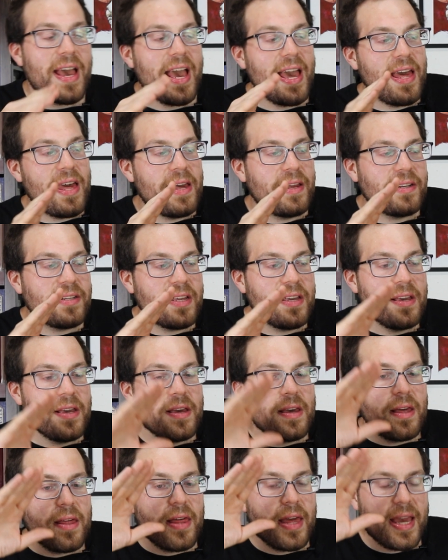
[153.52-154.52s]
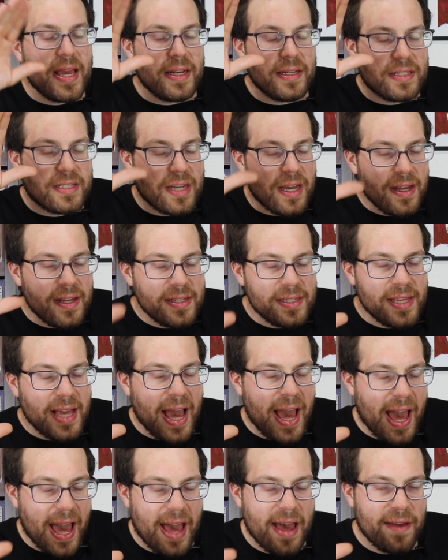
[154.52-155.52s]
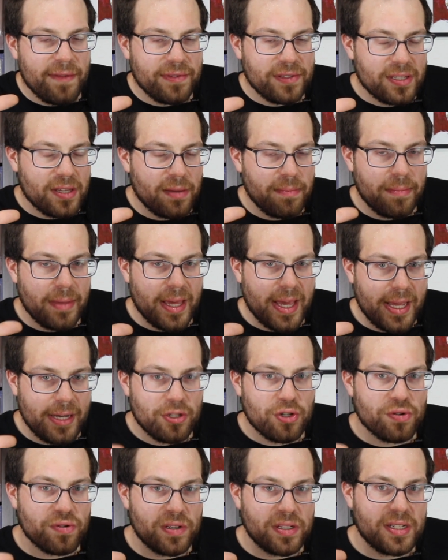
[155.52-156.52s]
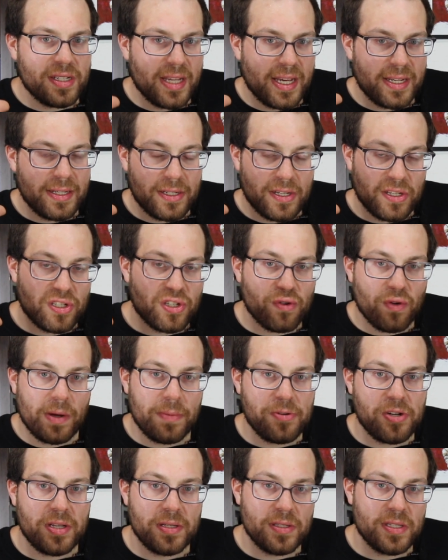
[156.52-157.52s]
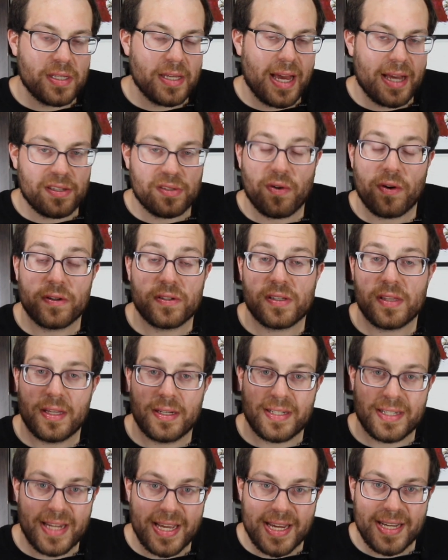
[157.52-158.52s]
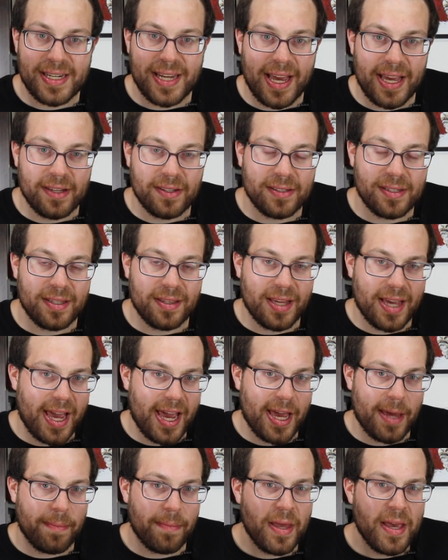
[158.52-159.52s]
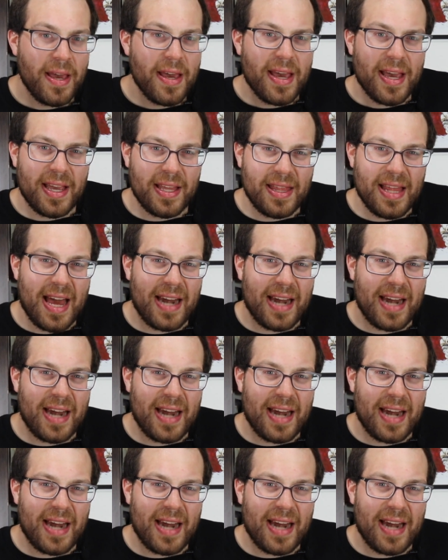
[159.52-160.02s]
And it does have some interesting descriptions as far as the details of the game, in